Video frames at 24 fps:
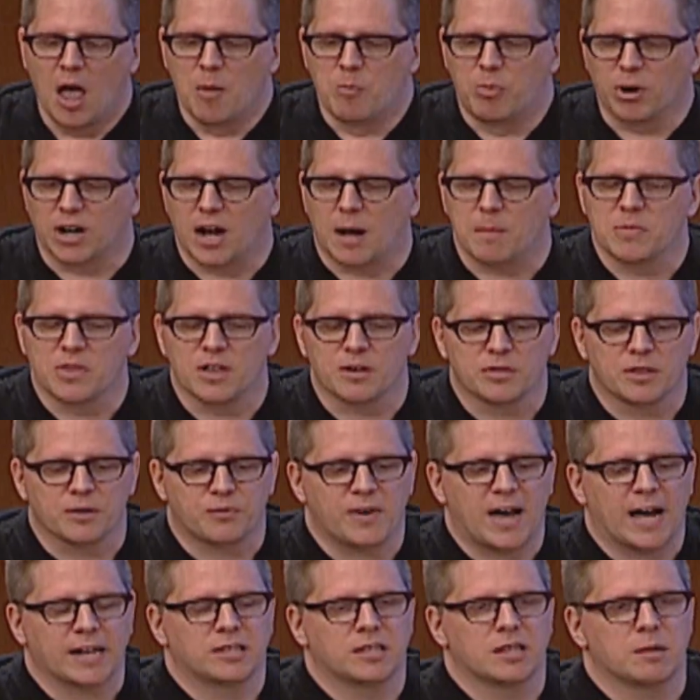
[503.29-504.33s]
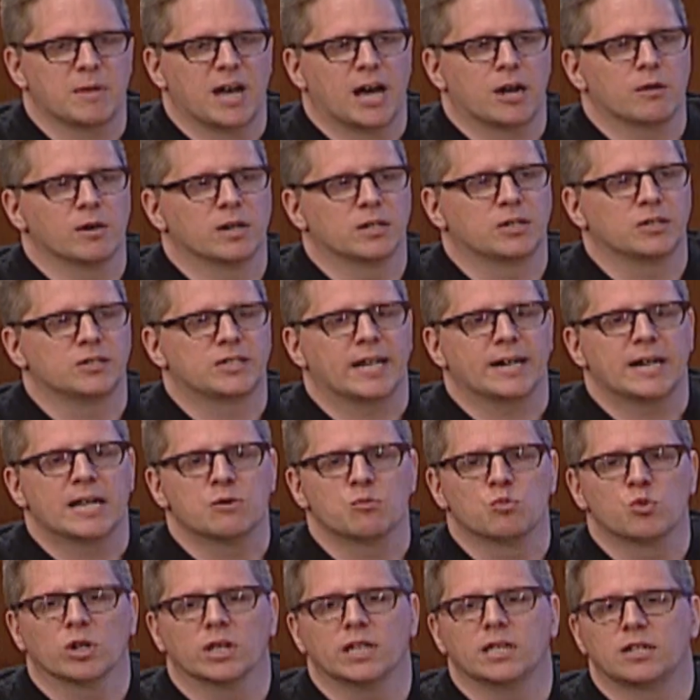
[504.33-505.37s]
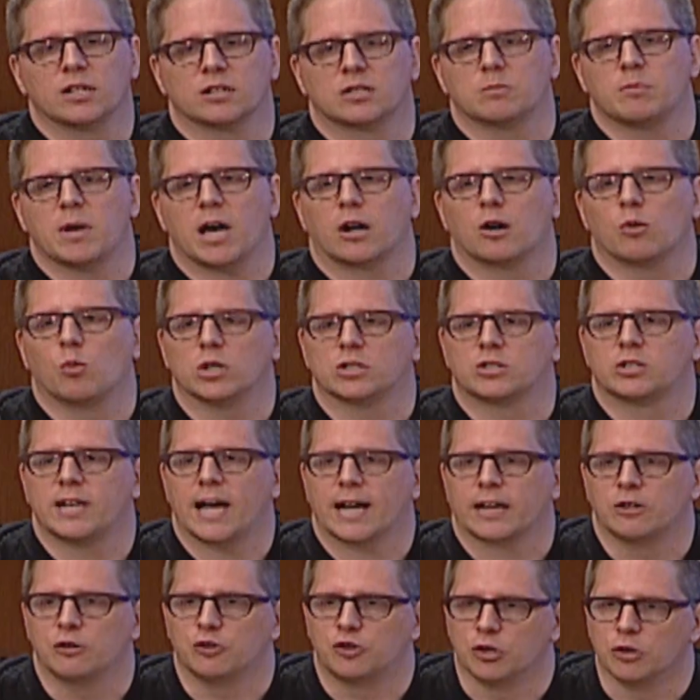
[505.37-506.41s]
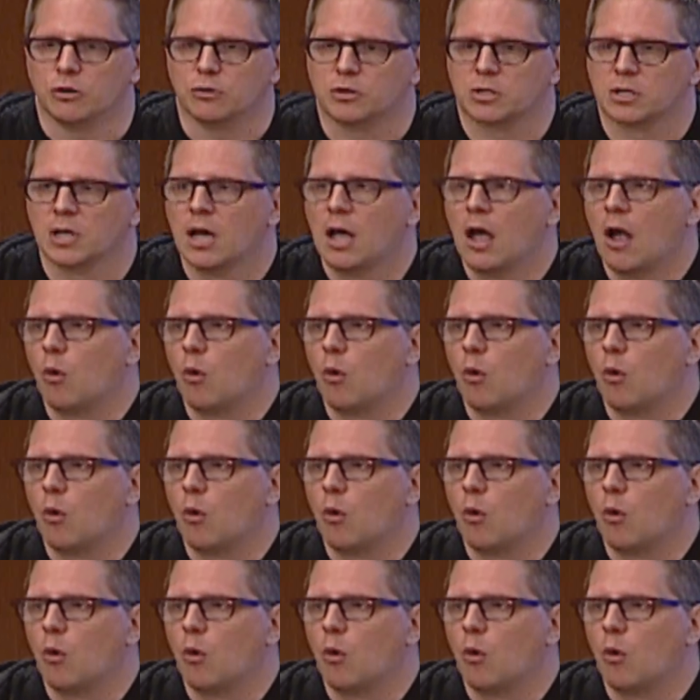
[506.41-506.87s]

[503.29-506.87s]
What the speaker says: But the fact of the matter is that it really doesn't matter what stack you choose.